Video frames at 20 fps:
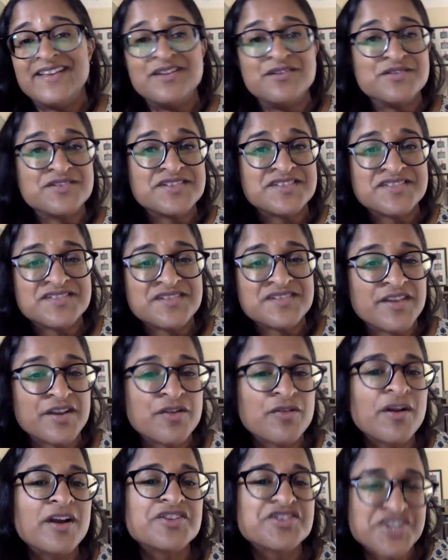And then you just
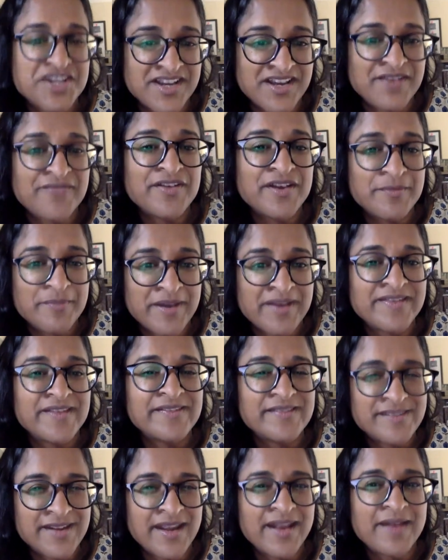saw the crushing of it
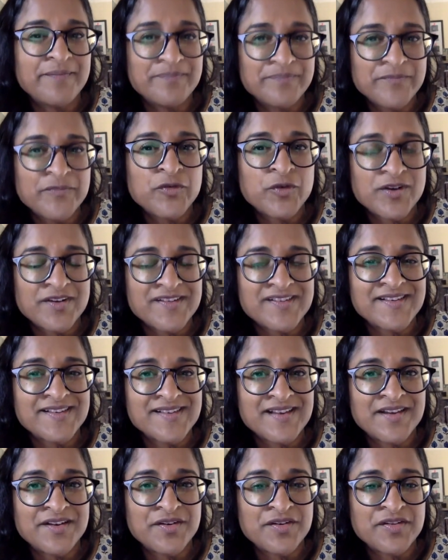by the state
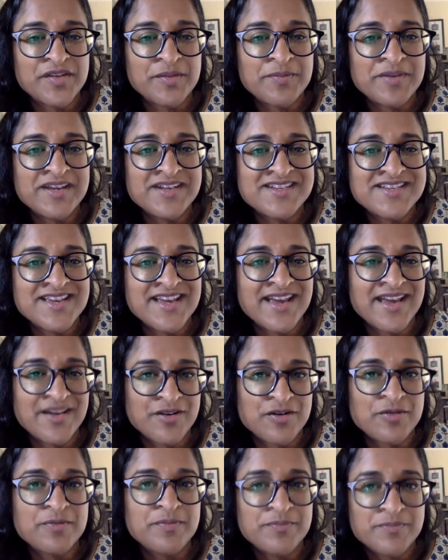forces under the P
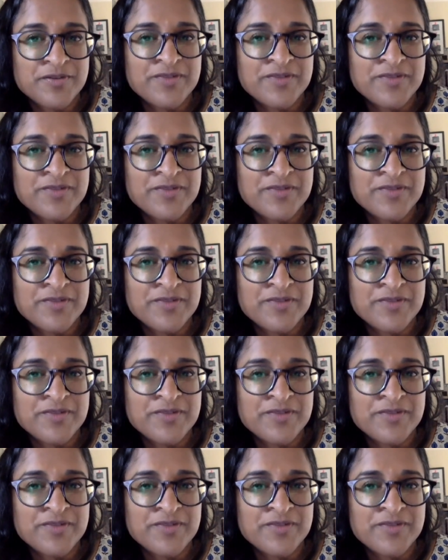T A,